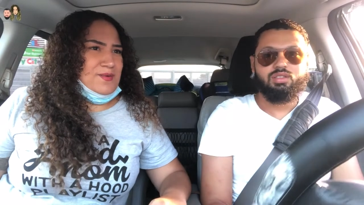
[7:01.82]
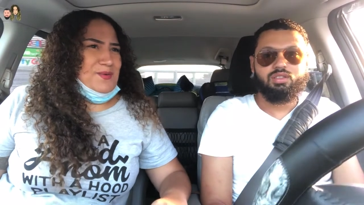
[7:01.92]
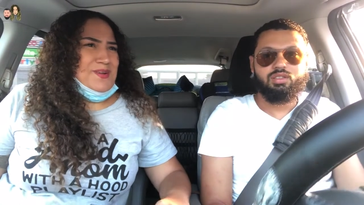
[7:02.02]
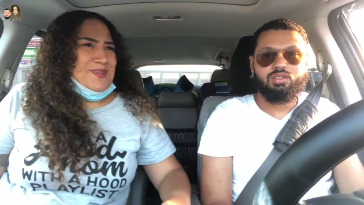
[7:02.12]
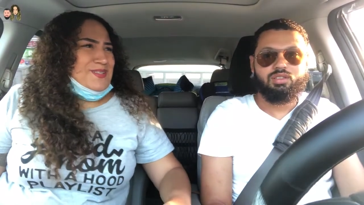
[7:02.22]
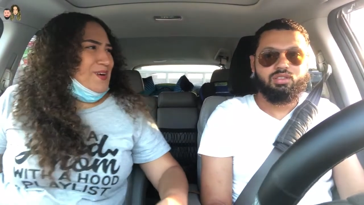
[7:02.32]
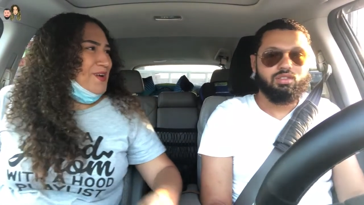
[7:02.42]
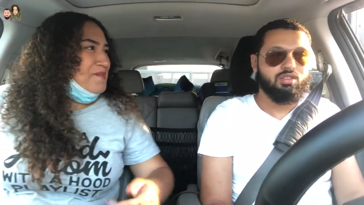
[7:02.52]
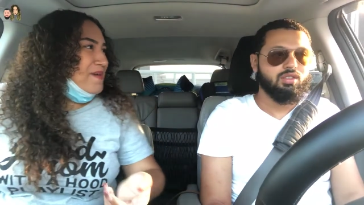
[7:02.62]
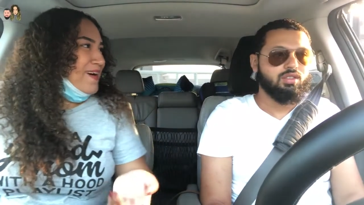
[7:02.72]
Speaker 1: What are you
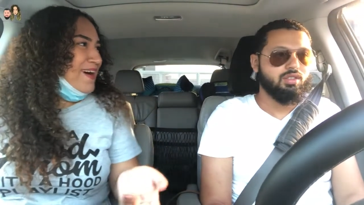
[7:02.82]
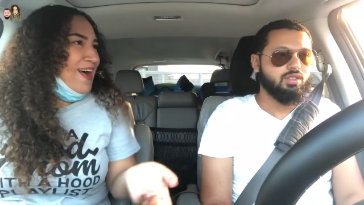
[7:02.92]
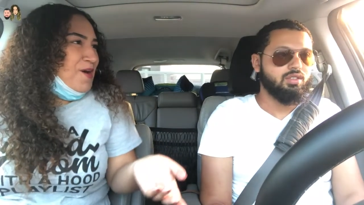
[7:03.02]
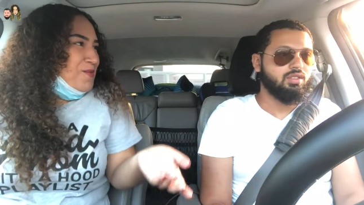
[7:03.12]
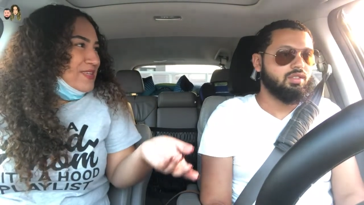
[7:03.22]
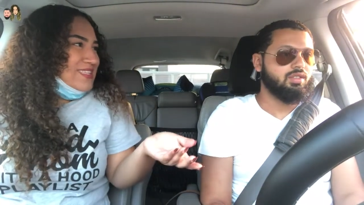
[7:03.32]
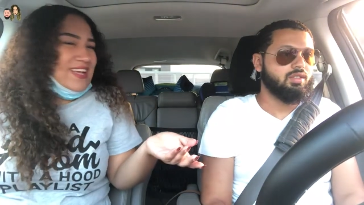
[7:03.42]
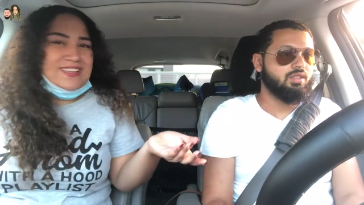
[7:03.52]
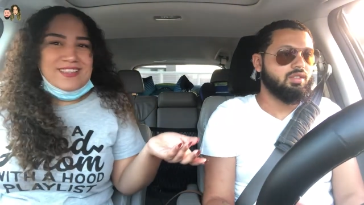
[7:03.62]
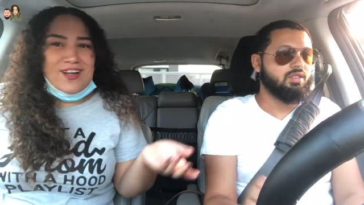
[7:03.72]
talking about? I always
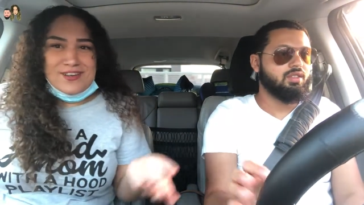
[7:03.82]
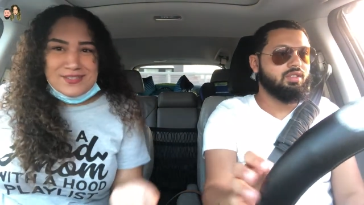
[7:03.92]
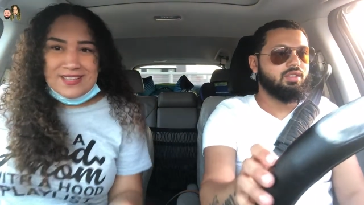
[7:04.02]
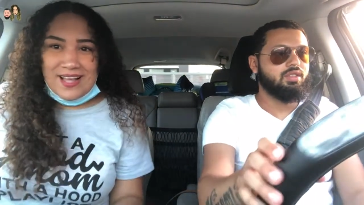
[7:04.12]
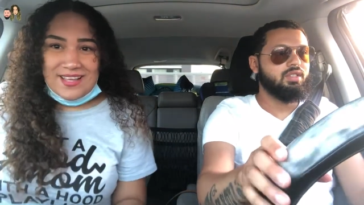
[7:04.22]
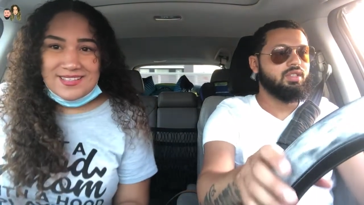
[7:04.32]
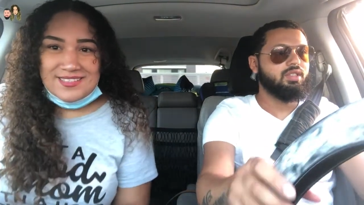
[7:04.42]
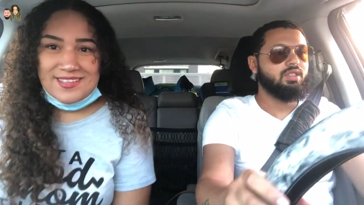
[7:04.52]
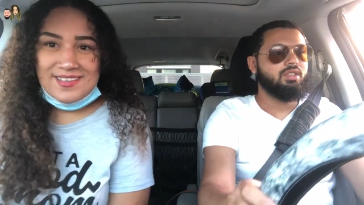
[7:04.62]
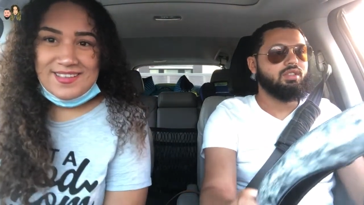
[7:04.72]
get the large size.
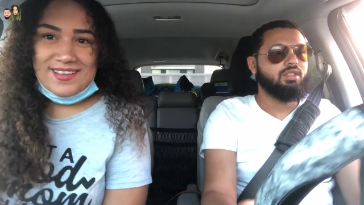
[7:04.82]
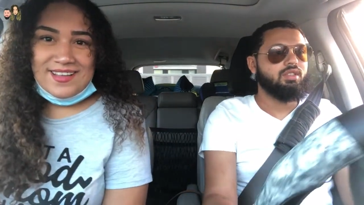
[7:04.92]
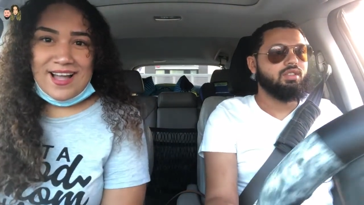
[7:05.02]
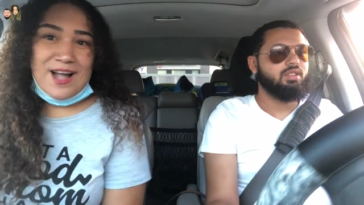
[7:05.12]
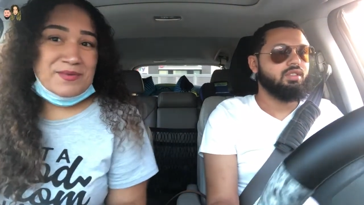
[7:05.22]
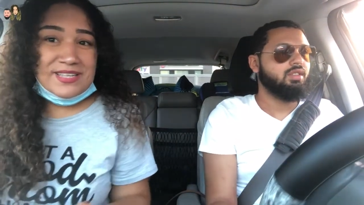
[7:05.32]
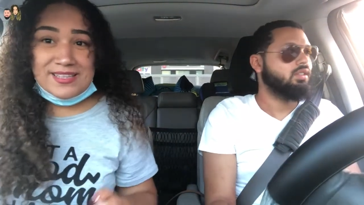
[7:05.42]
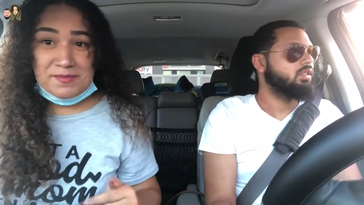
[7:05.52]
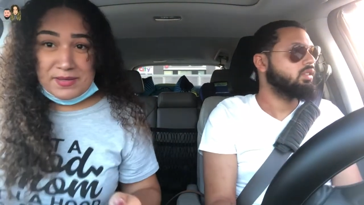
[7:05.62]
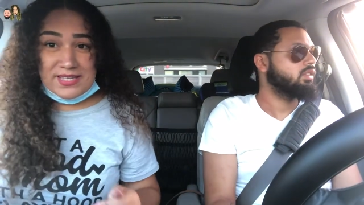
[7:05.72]
I always
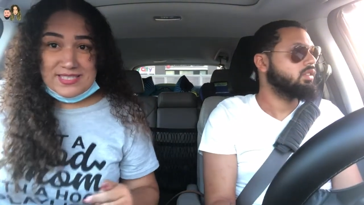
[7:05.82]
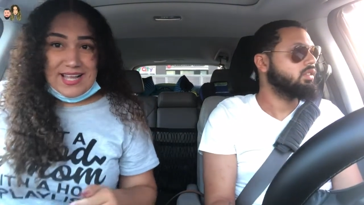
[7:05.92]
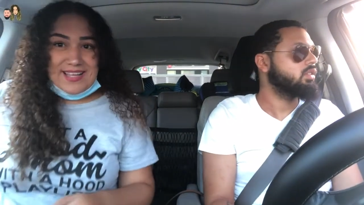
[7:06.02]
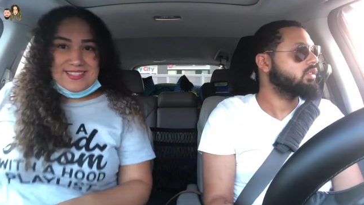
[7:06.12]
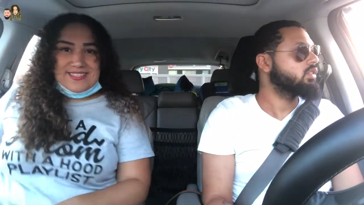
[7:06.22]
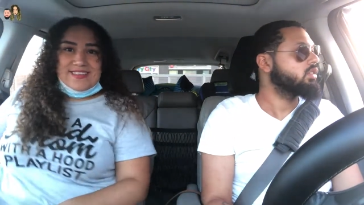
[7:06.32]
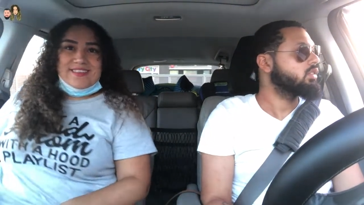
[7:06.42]
get the biggest size.